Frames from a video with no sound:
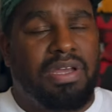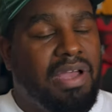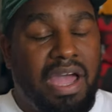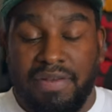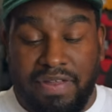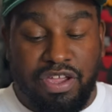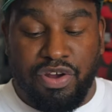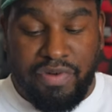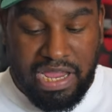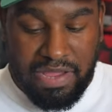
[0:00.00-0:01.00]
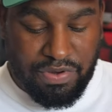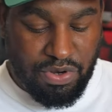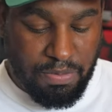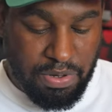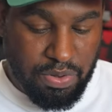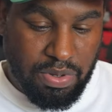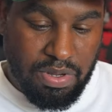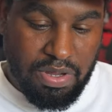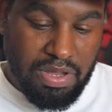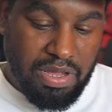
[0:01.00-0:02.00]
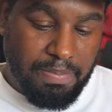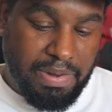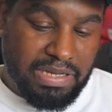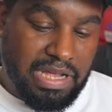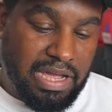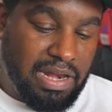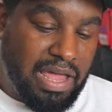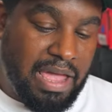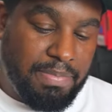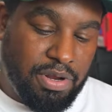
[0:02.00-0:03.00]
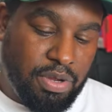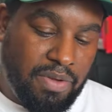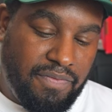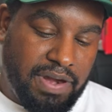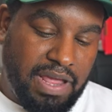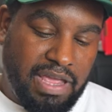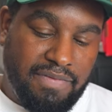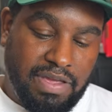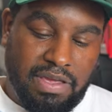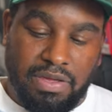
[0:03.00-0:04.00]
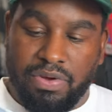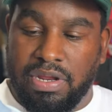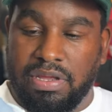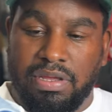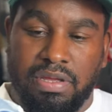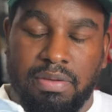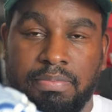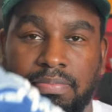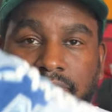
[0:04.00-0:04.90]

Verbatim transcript: kind of like a grey even, not blue. But it's like a light blue with a navy on it, um,